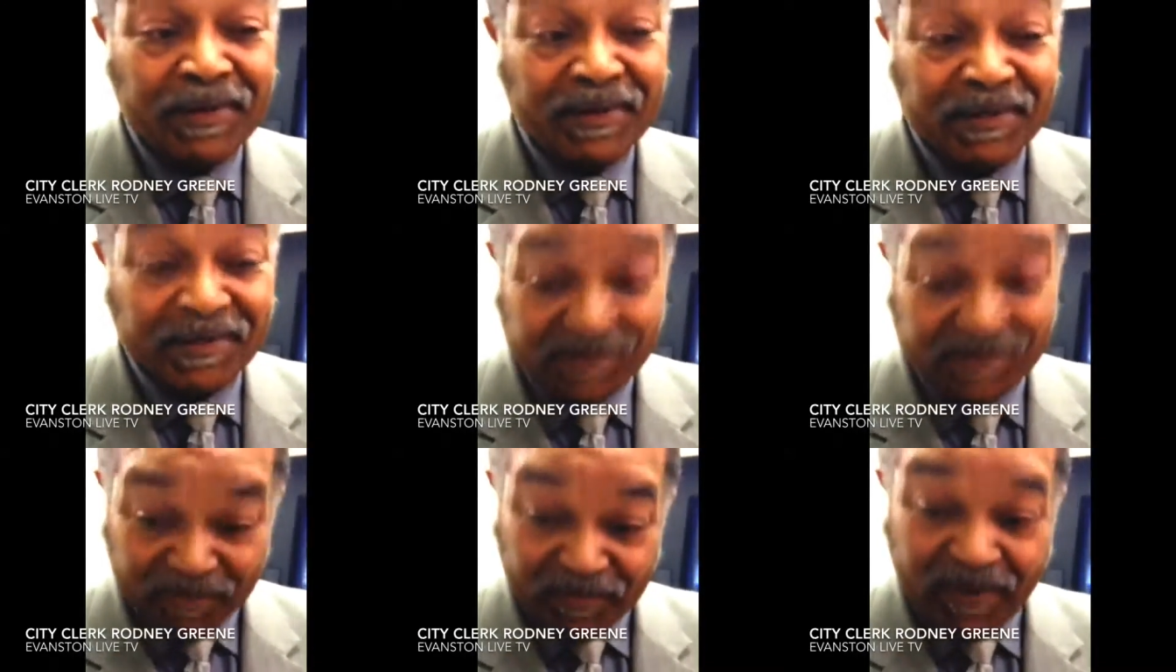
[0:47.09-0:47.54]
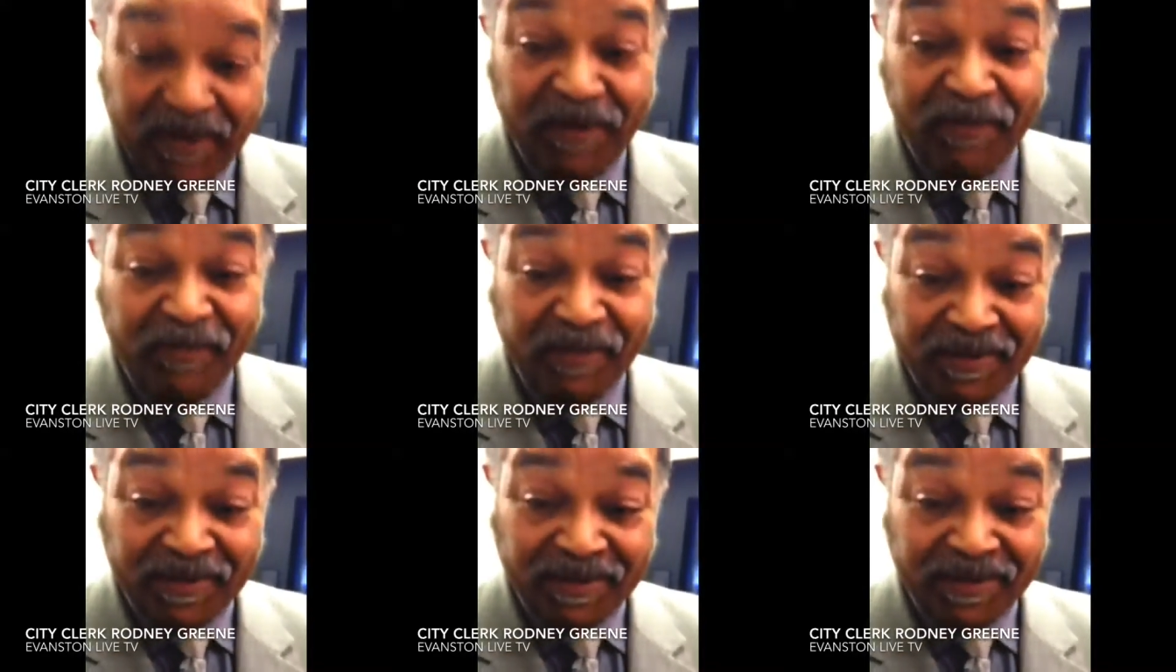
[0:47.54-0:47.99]
somebody
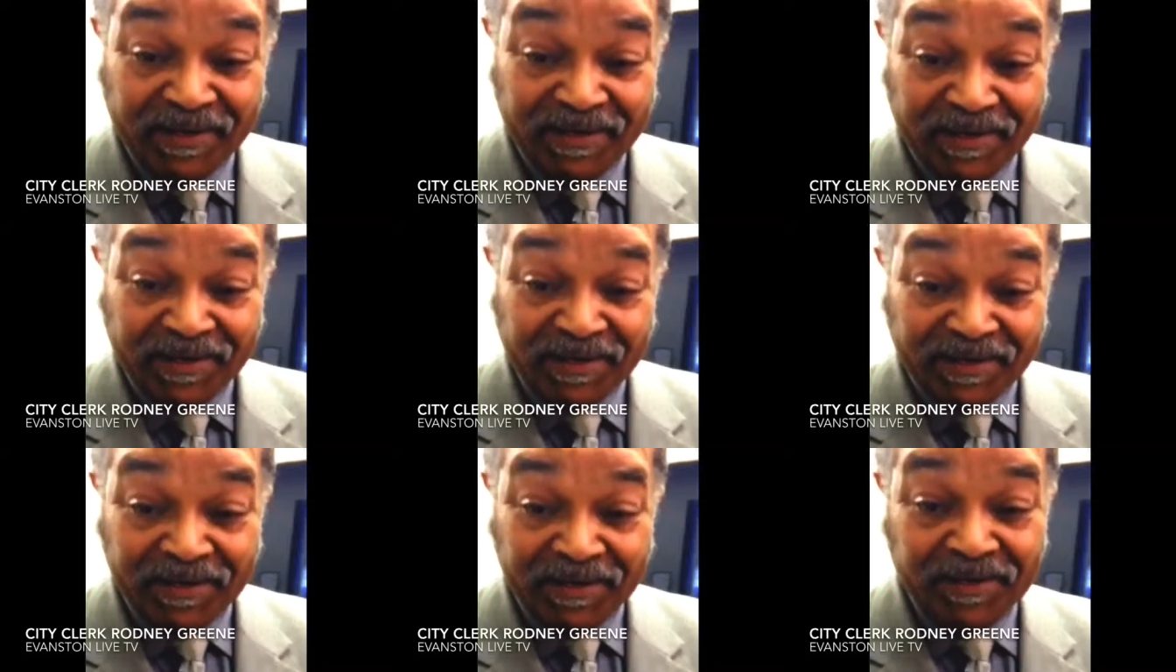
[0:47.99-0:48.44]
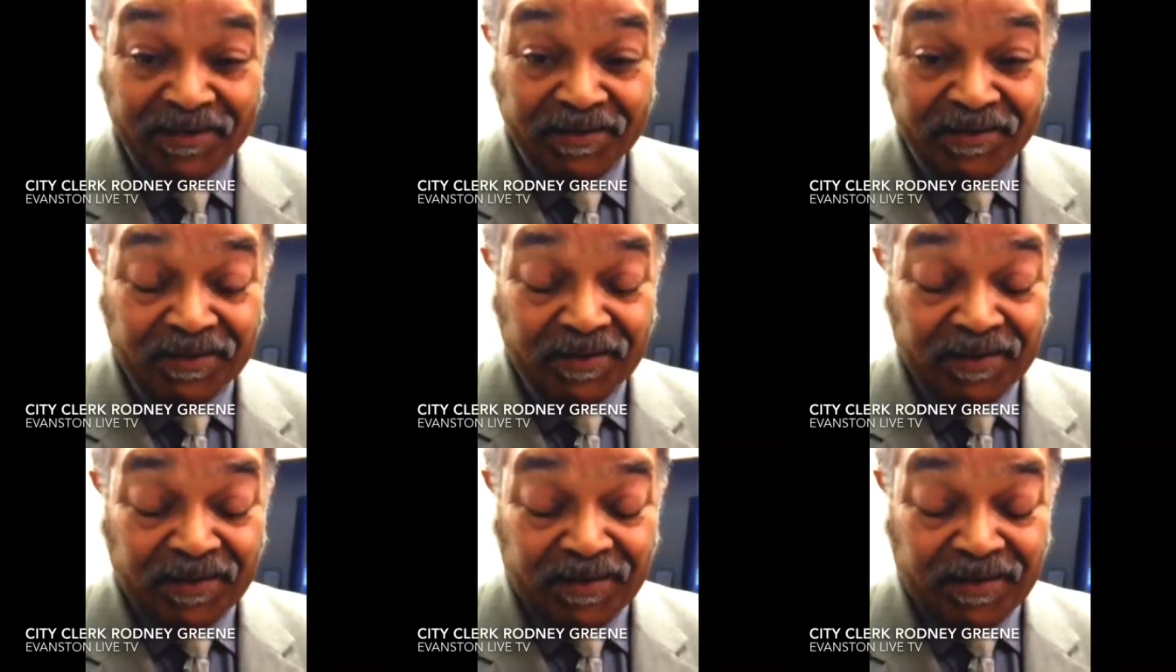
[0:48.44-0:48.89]
be in the
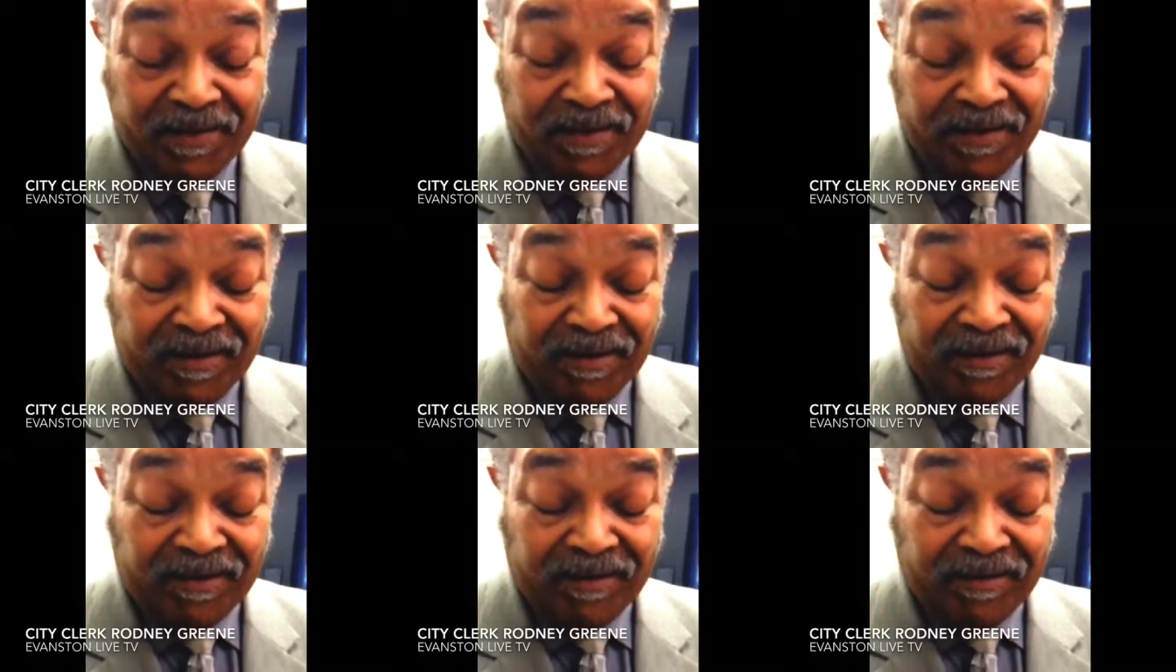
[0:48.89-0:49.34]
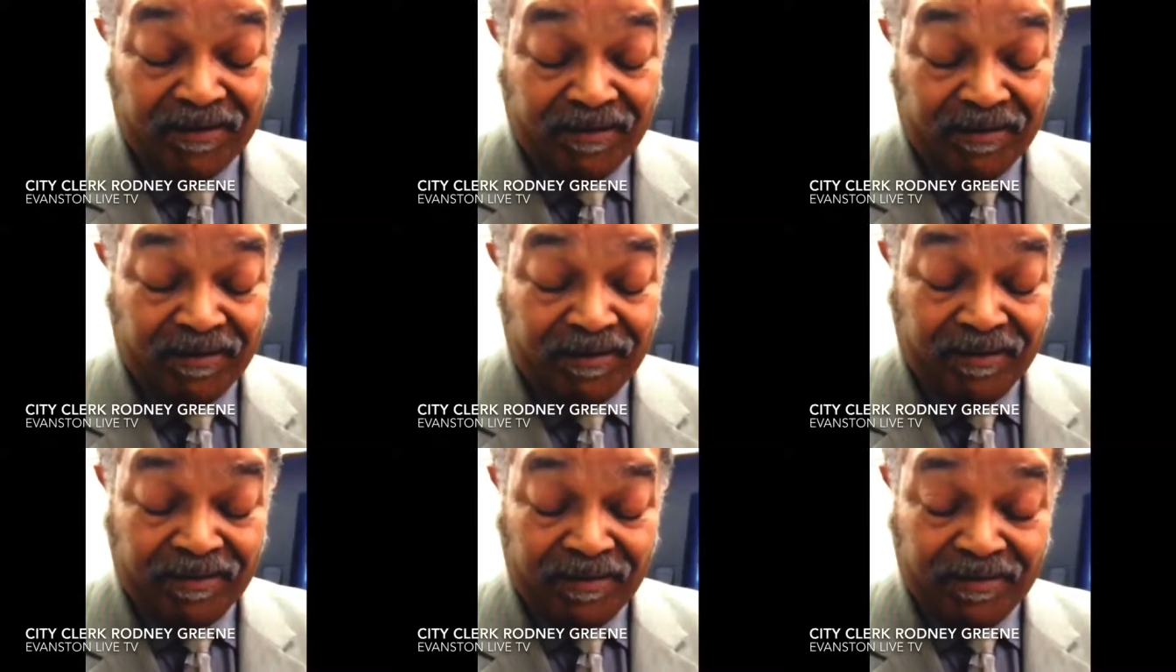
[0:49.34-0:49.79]

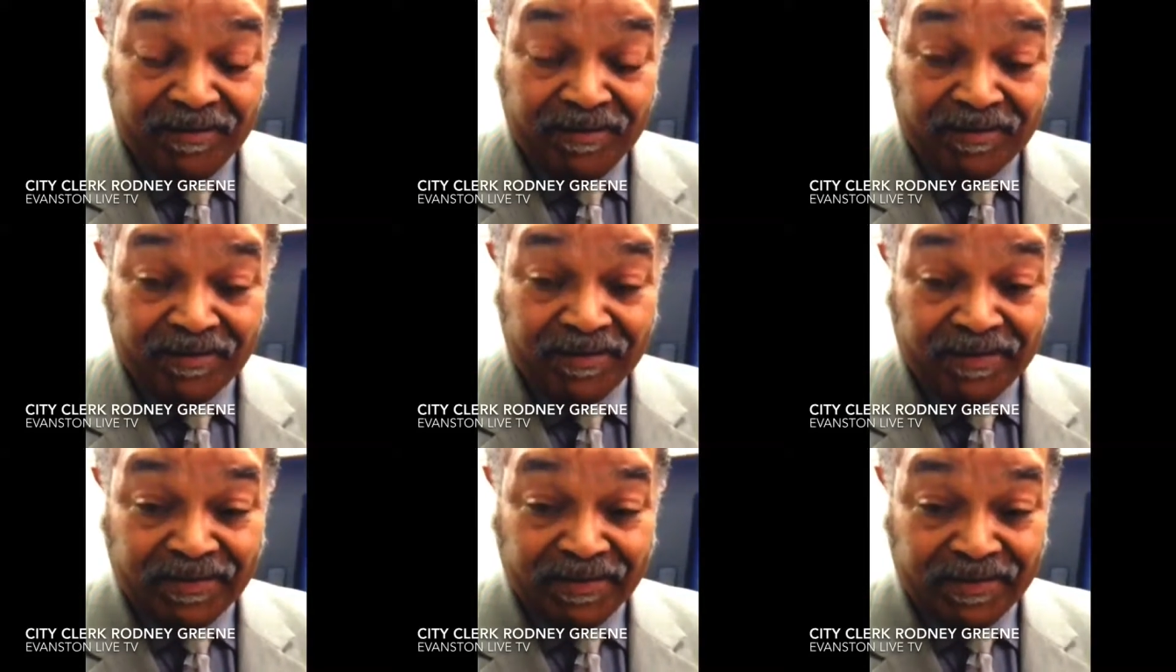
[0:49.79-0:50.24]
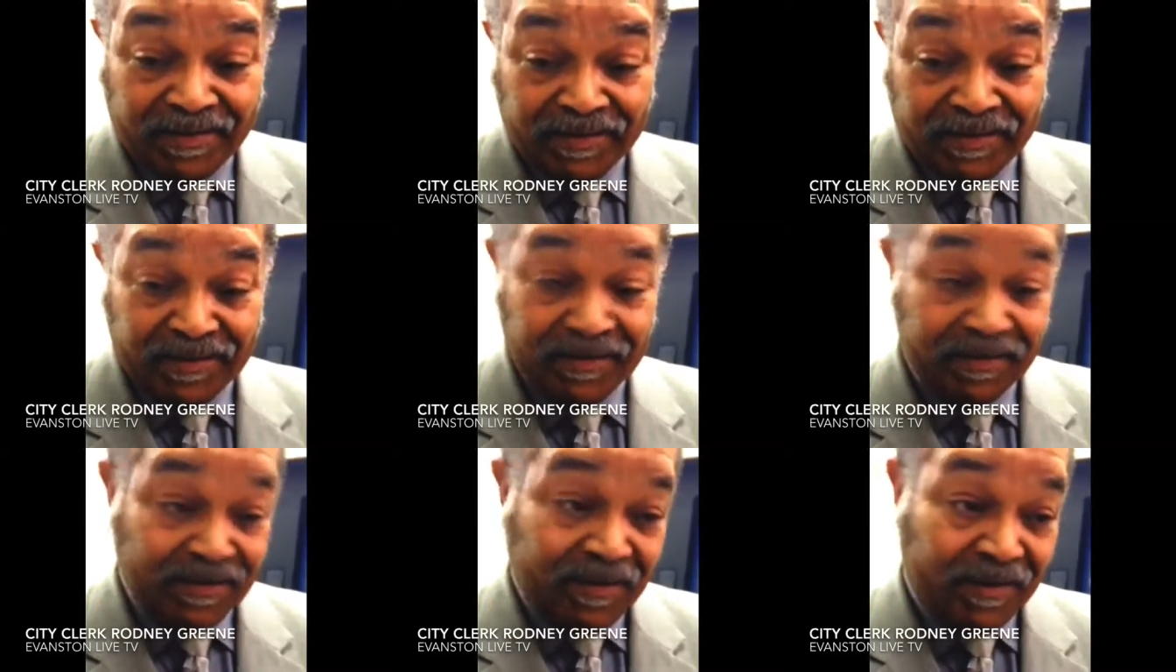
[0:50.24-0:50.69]
uh, the
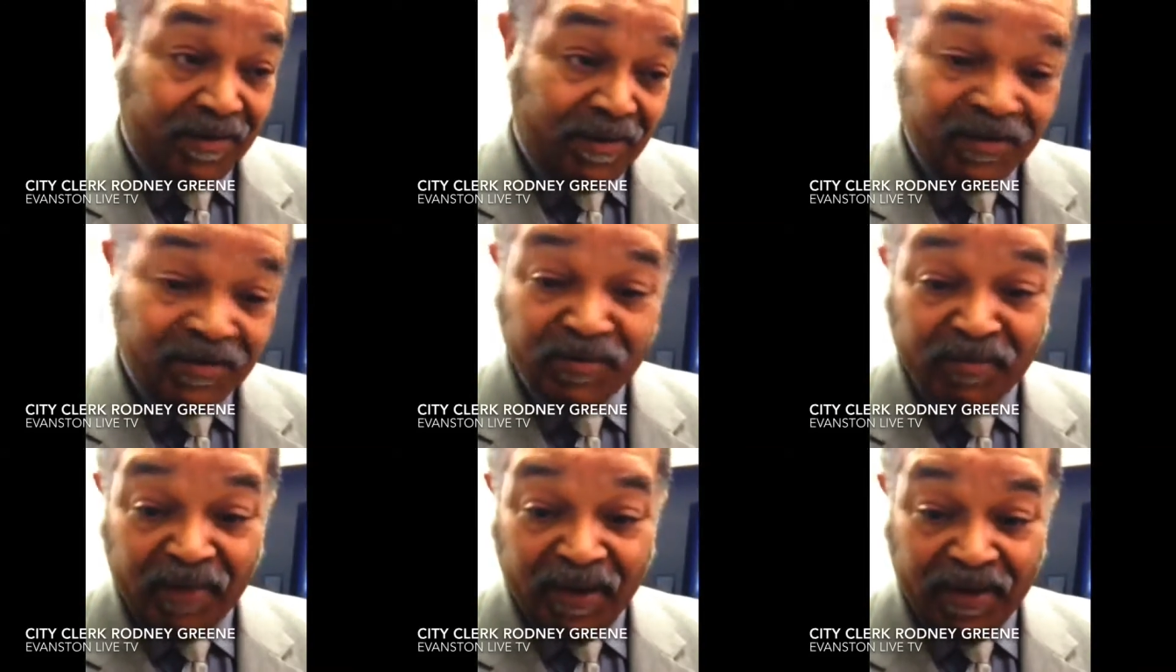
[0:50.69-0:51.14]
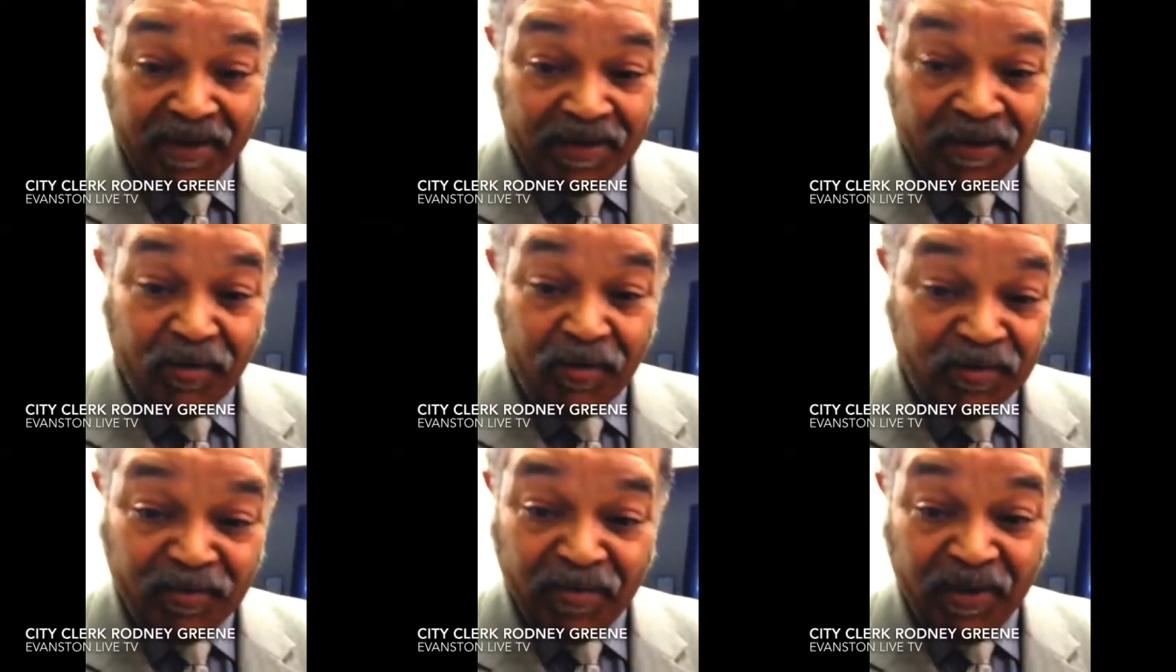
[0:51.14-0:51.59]
automatic
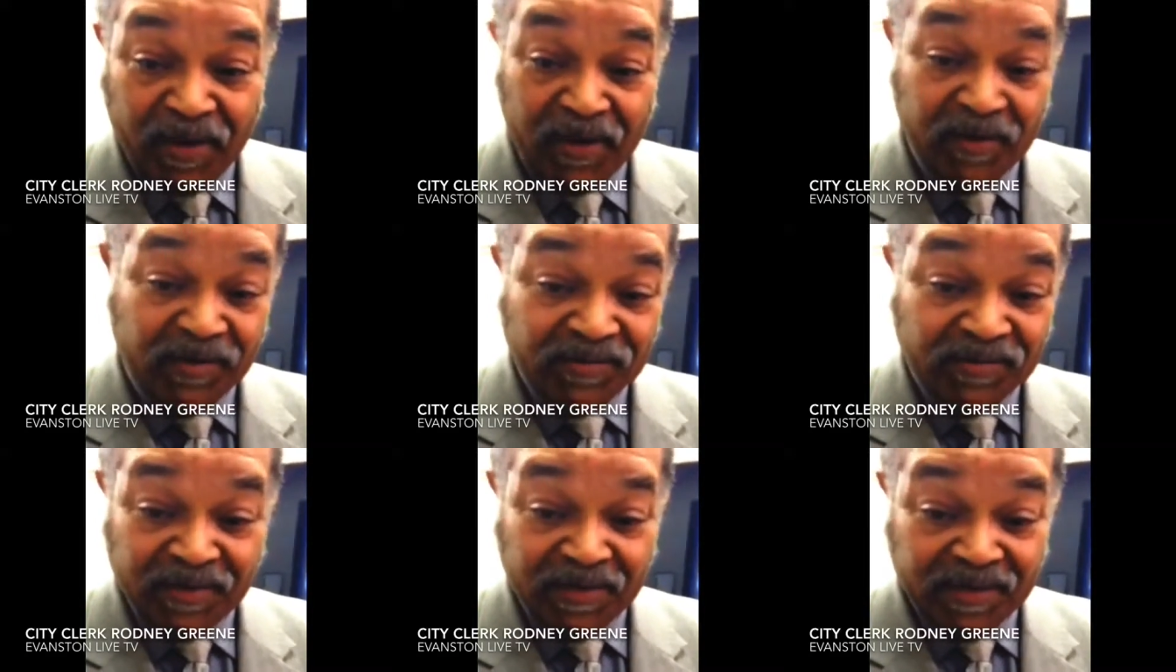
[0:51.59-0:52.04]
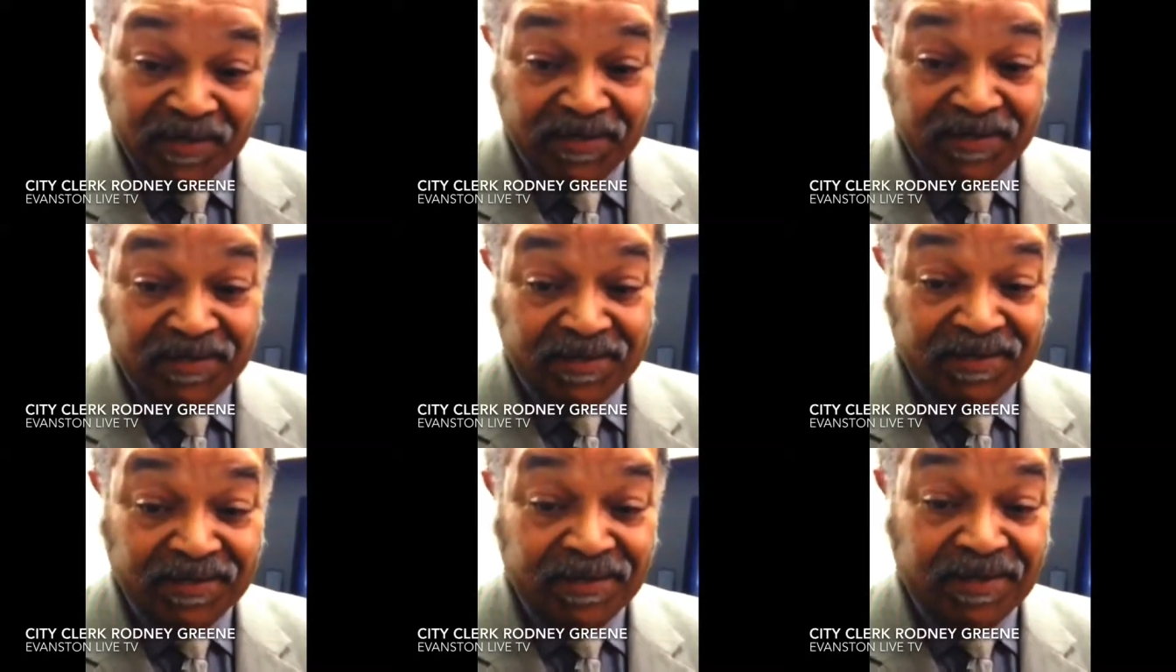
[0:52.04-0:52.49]
on the mayor's race,